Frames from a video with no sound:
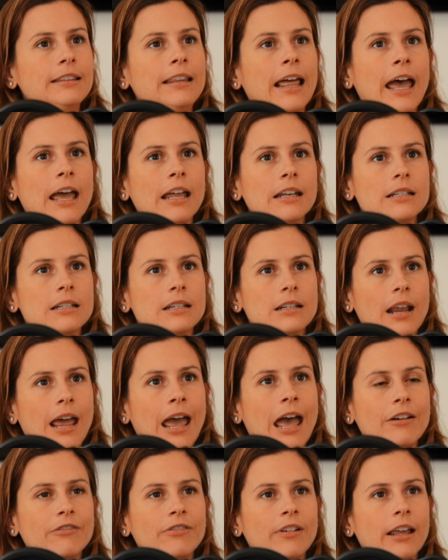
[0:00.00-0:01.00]
that
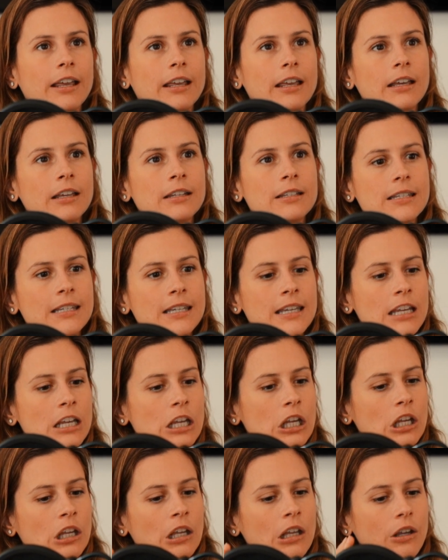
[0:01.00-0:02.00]
have like a
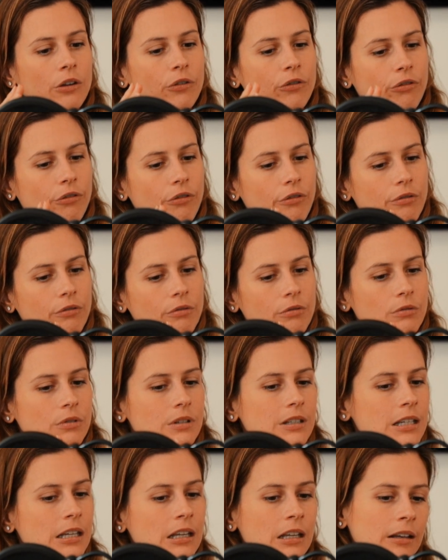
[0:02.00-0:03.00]
T
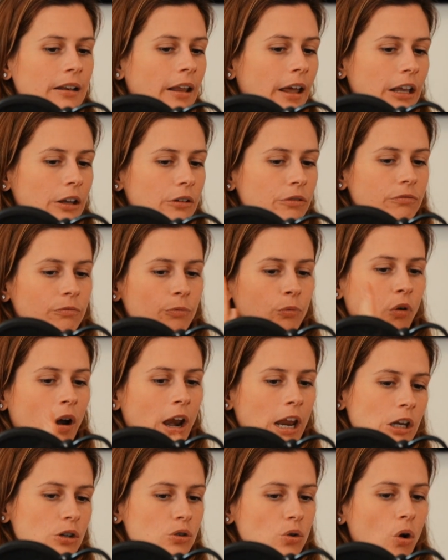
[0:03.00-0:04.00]
T like
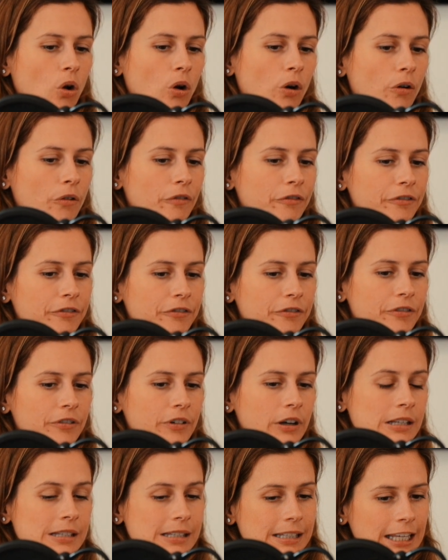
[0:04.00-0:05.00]
range of
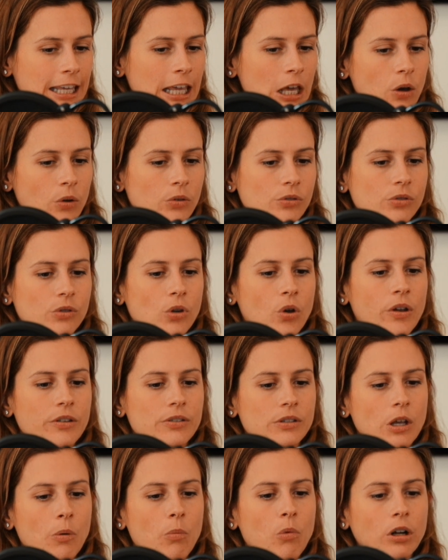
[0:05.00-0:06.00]
skills. So
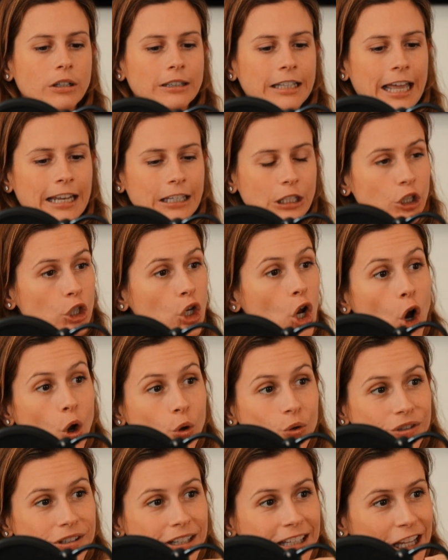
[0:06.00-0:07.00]
it's someone that
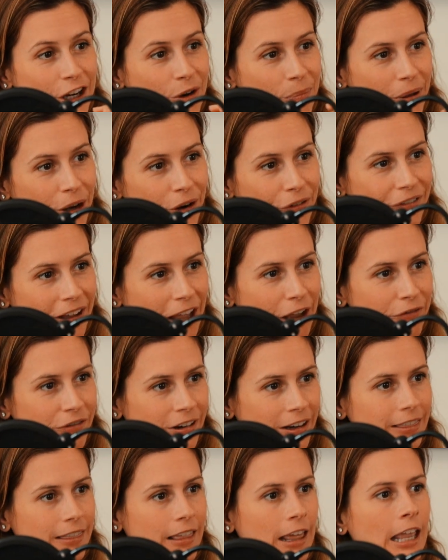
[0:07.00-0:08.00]
knows a little bit of
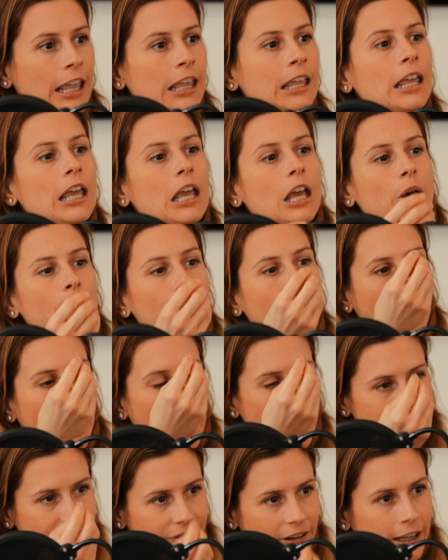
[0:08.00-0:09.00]
everything, but
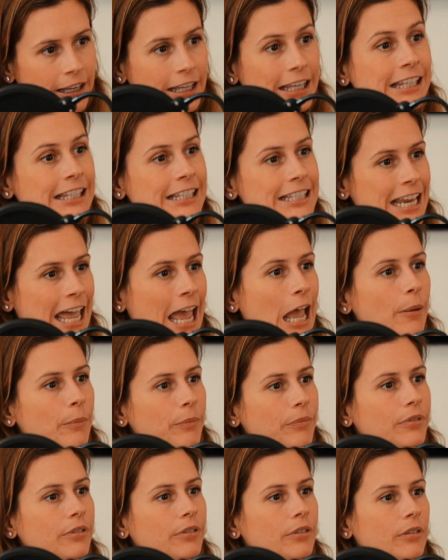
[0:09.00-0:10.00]
have an in depth
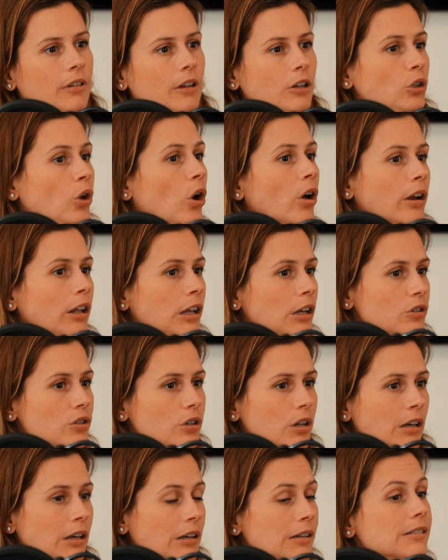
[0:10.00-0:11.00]

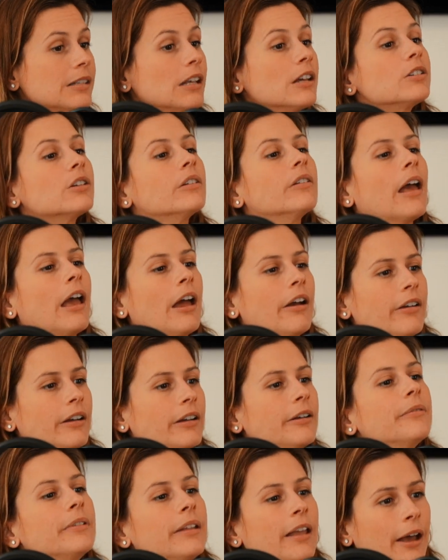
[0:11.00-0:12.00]
knowledge in a certain area.
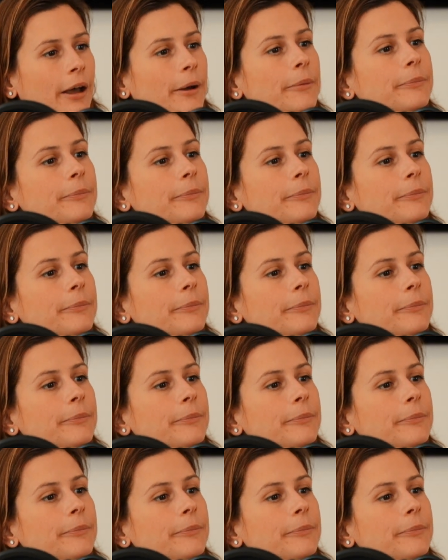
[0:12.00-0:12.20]
Yeah.